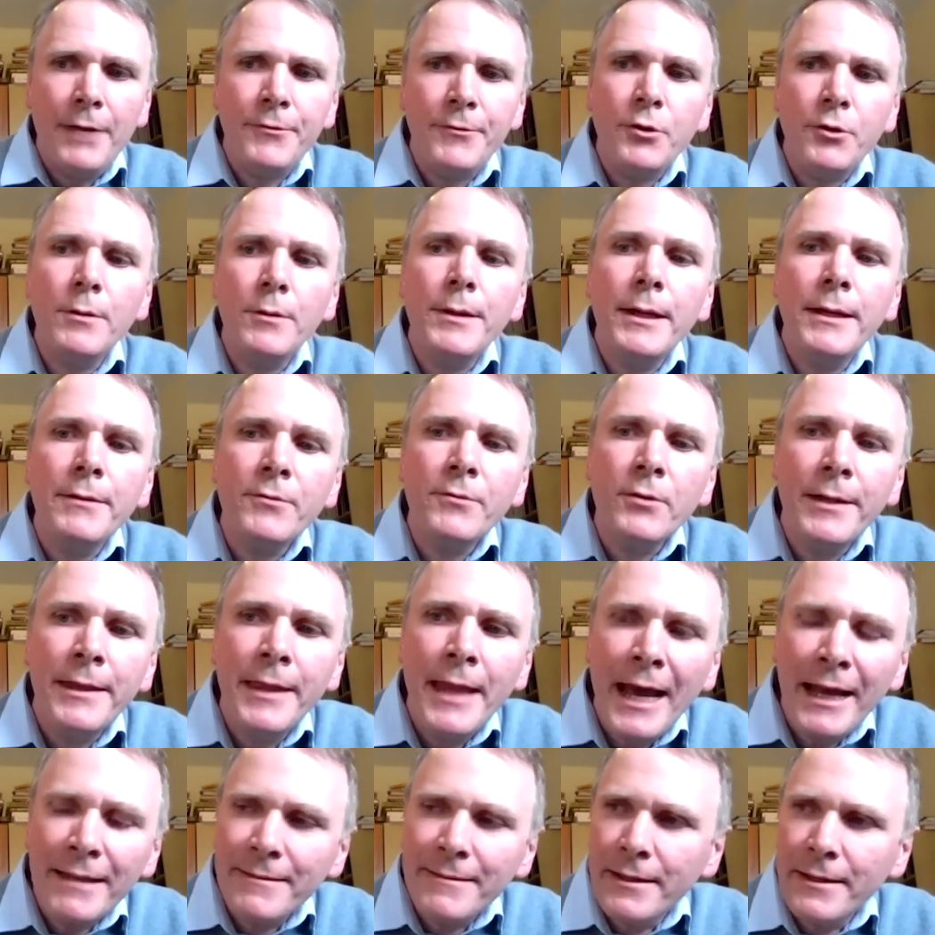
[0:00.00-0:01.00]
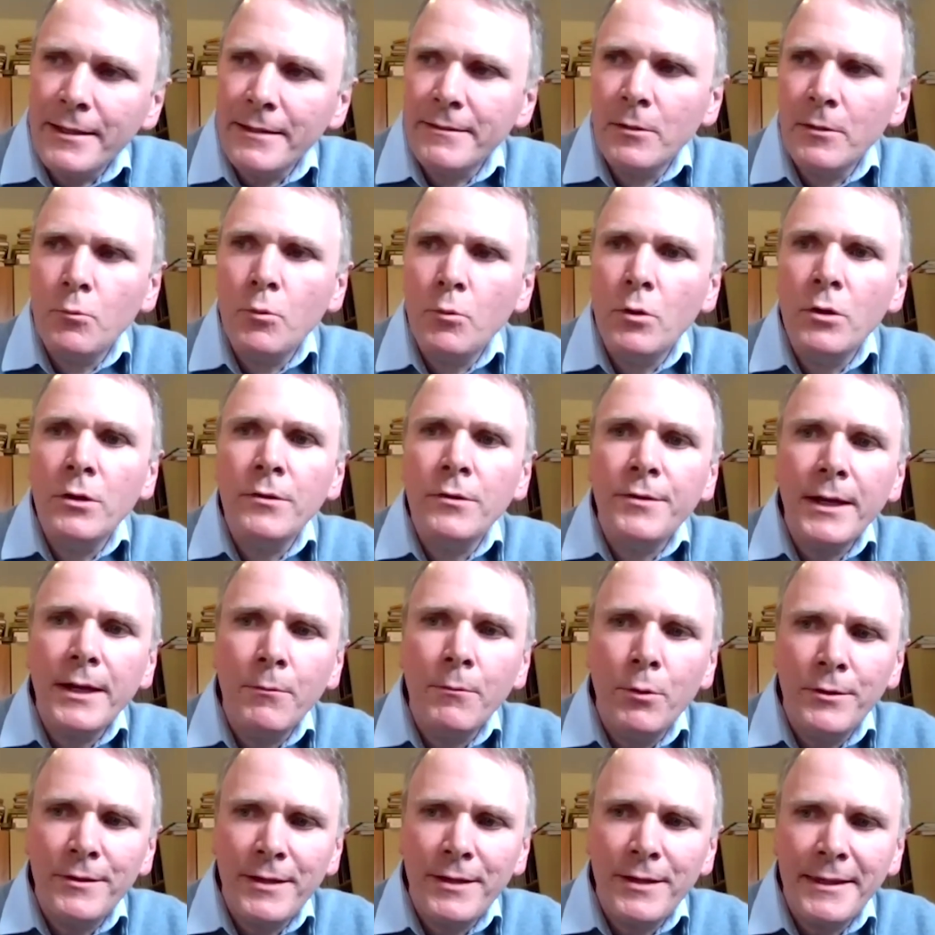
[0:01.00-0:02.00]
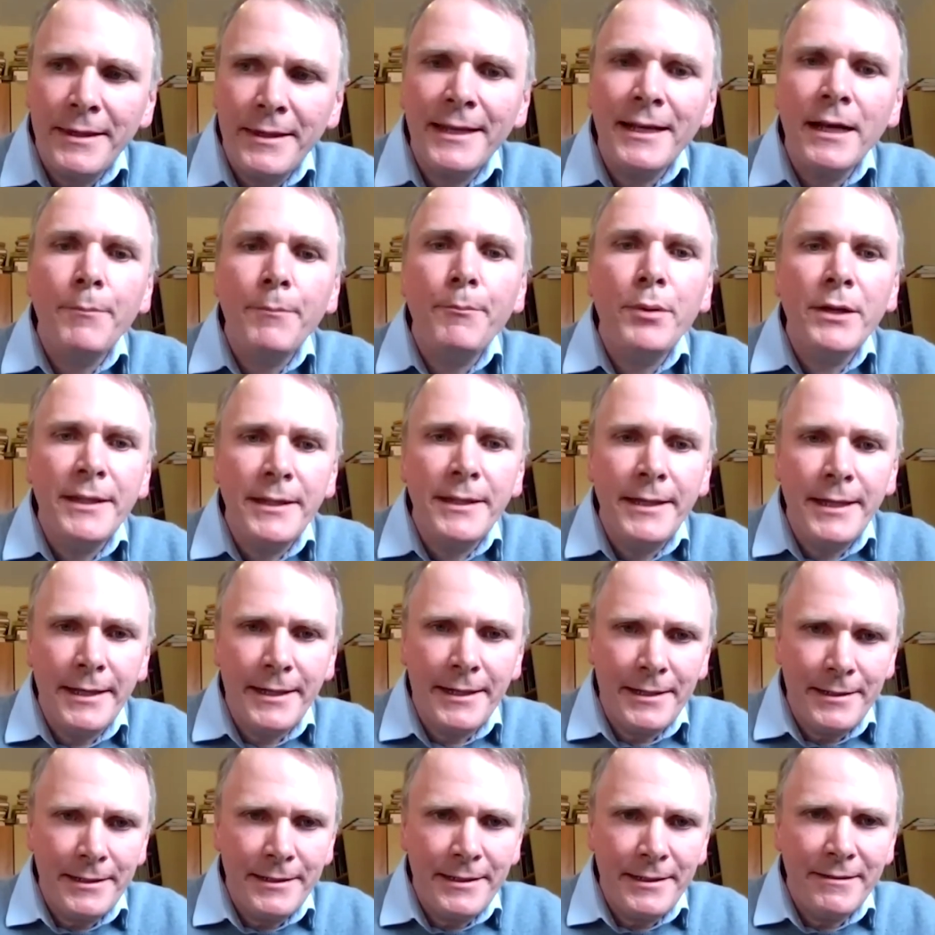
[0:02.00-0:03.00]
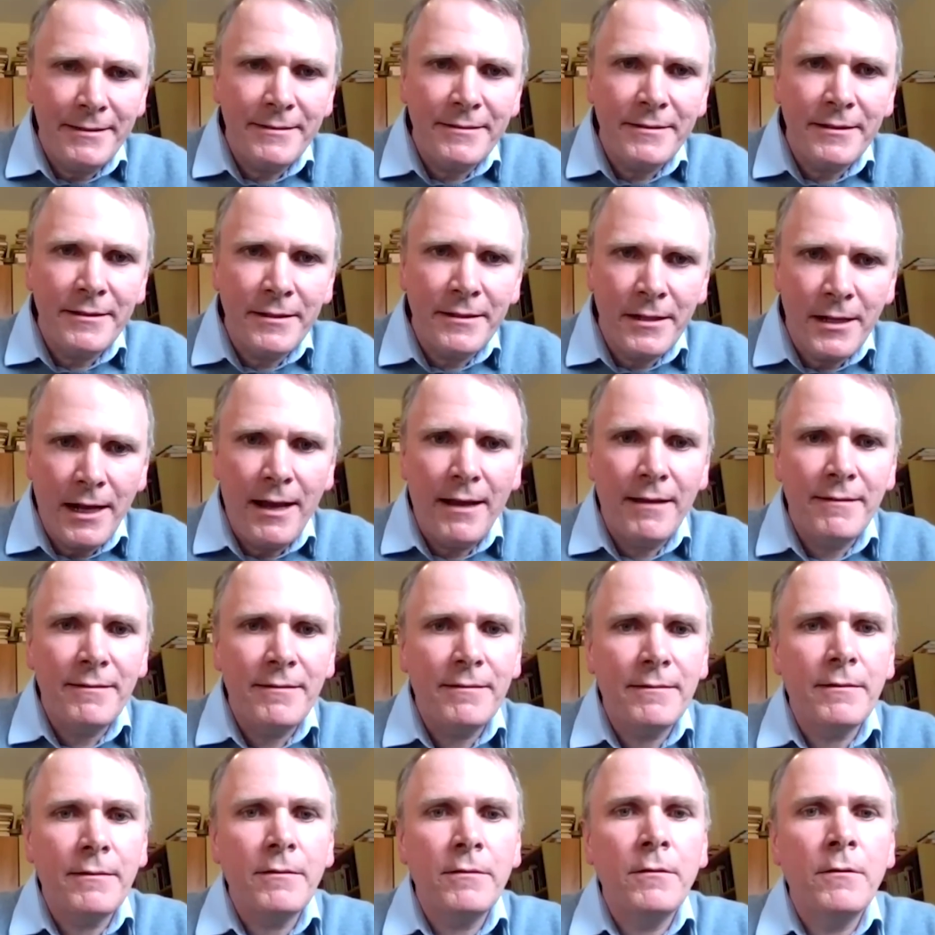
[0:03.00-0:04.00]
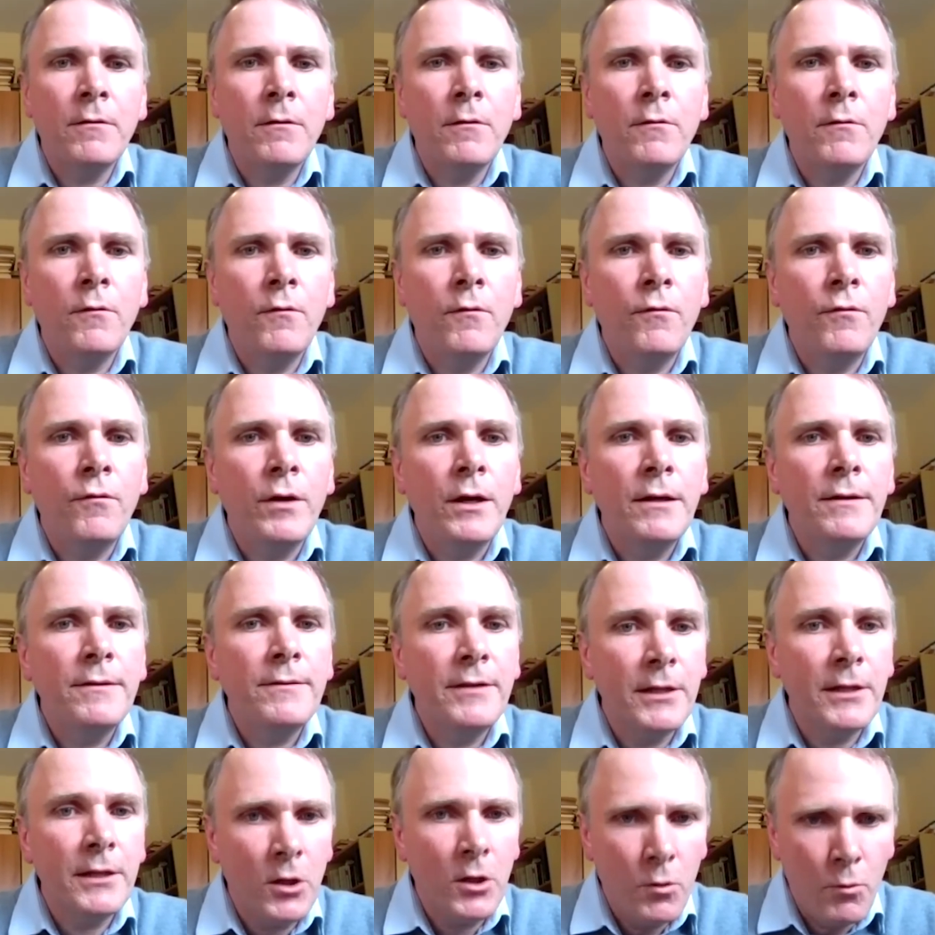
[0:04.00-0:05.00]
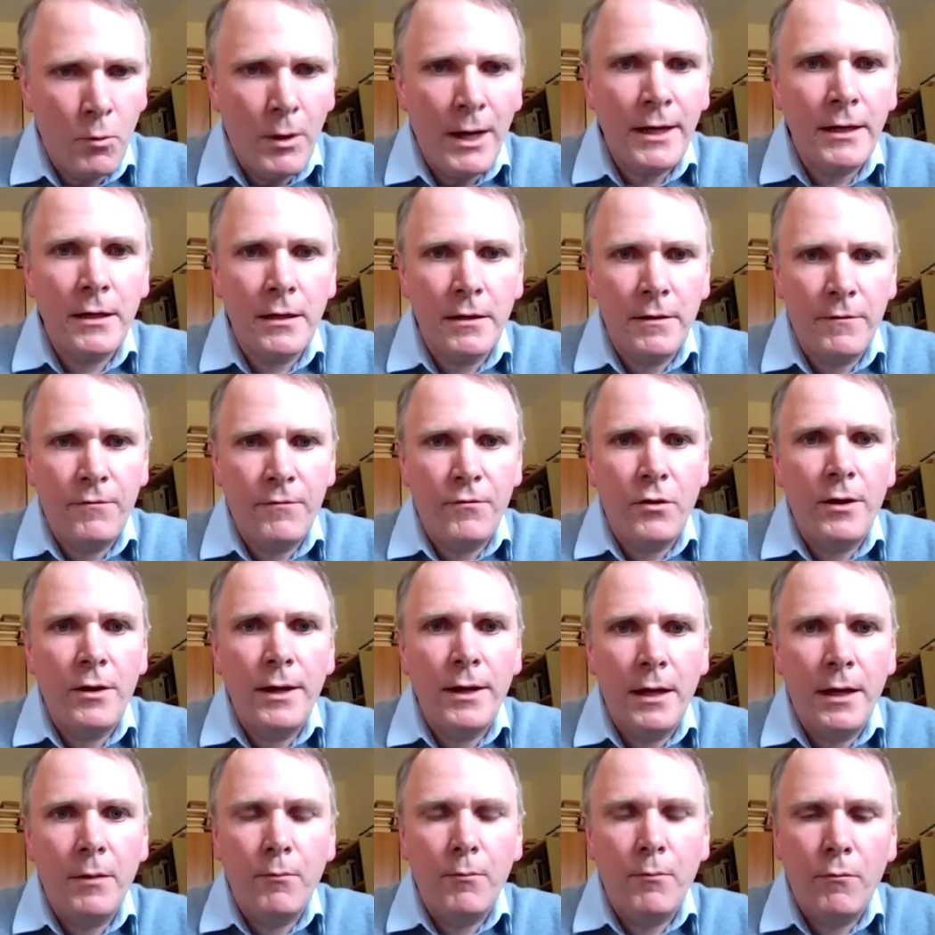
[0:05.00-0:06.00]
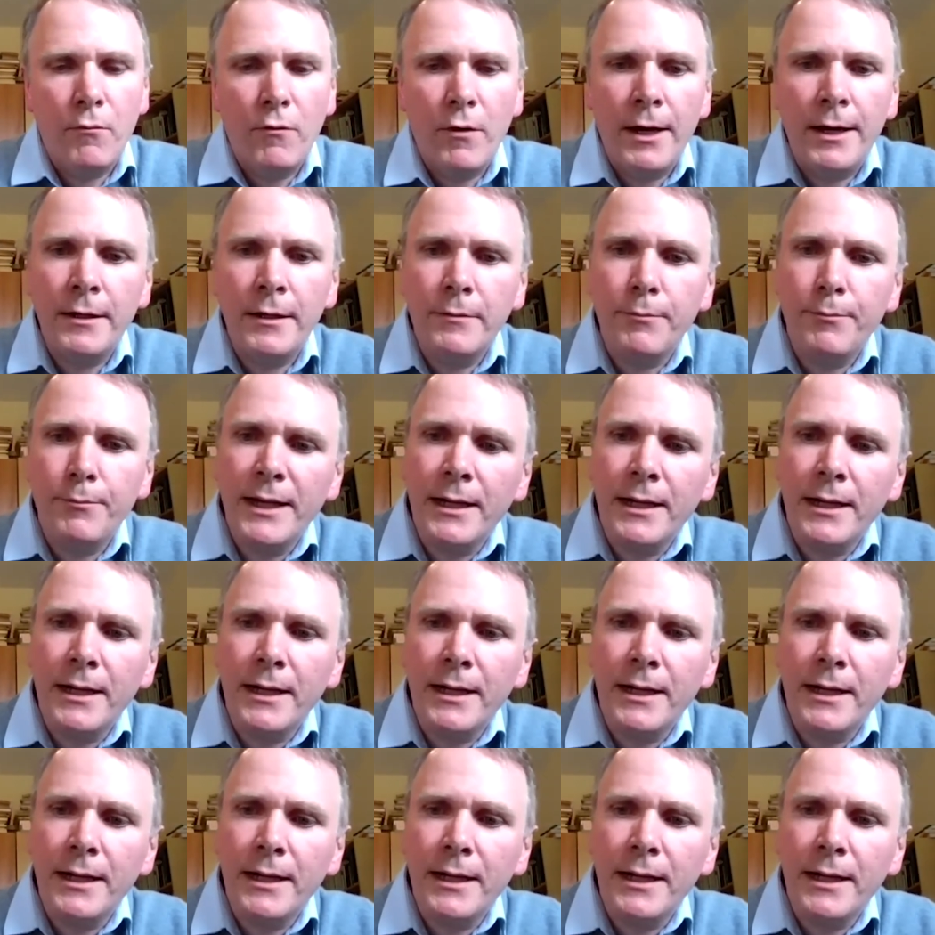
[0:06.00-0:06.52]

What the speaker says: and so in that sense it was I think a particularly suggestive situation for him, right?